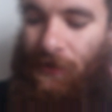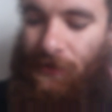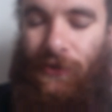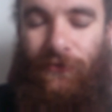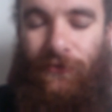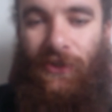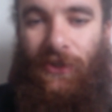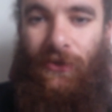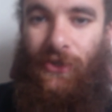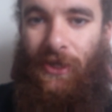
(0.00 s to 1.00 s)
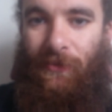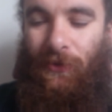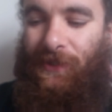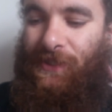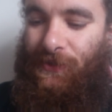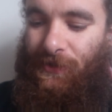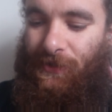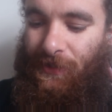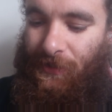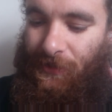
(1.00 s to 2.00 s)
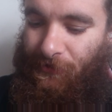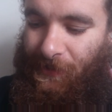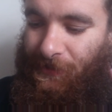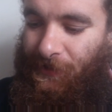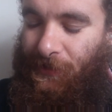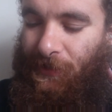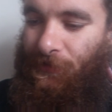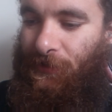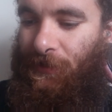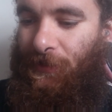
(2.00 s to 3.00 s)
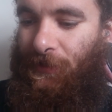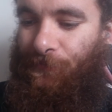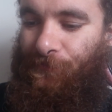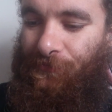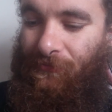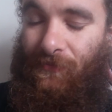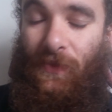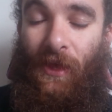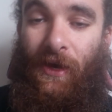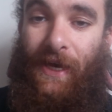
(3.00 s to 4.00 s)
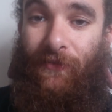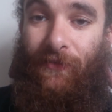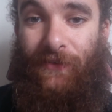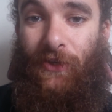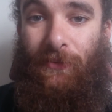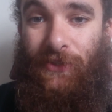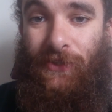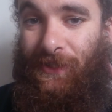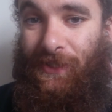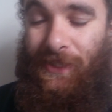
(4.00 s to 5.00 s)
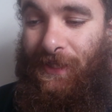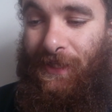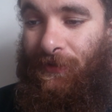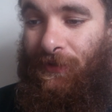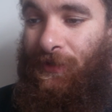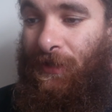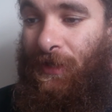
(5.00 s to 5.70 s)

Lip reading: looking for a new job, all this sort of crazy stuff, so I haven't had the opportunity to sit down.